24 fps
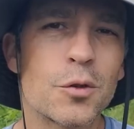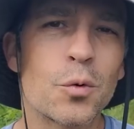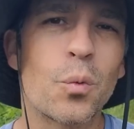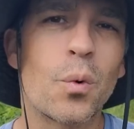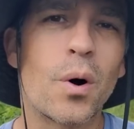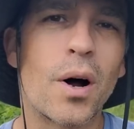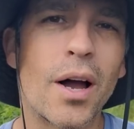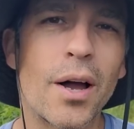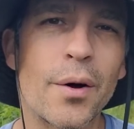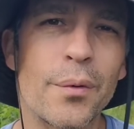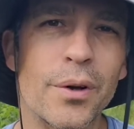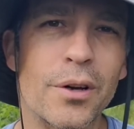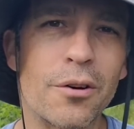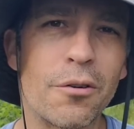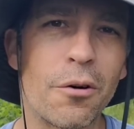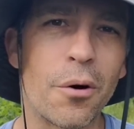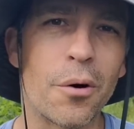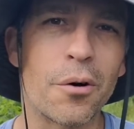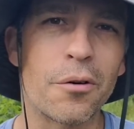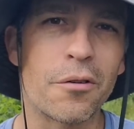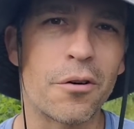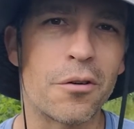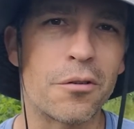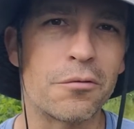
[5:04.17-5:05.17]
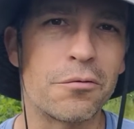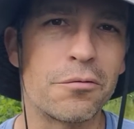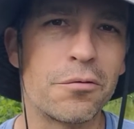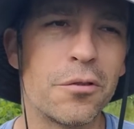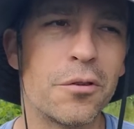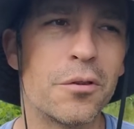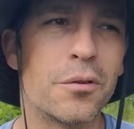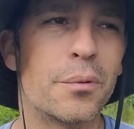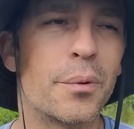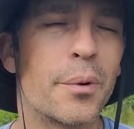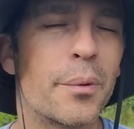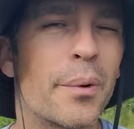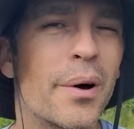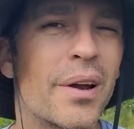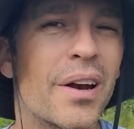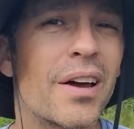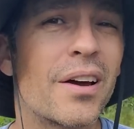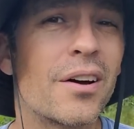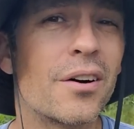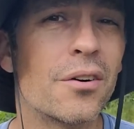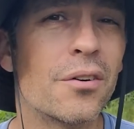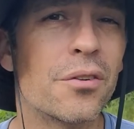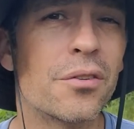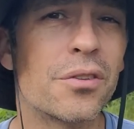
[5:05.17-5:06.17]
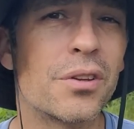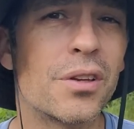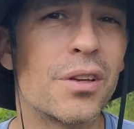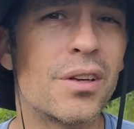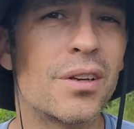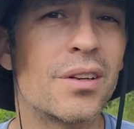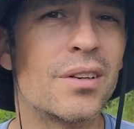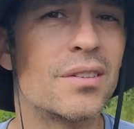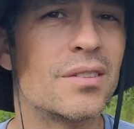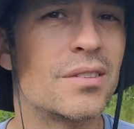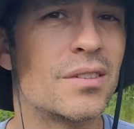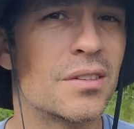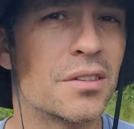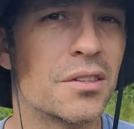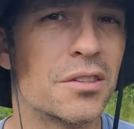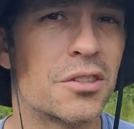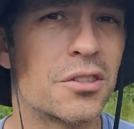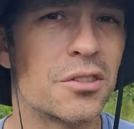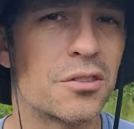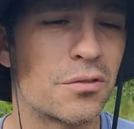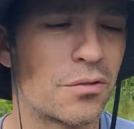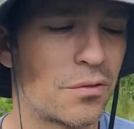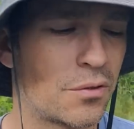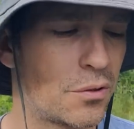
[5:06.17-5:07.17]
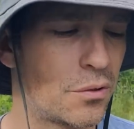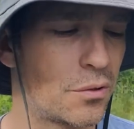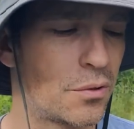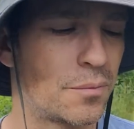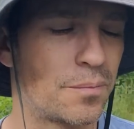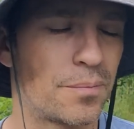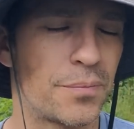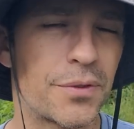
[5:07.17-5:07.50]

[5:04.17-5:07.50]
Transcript: is why we grow our own food. We want healthy, delicious food.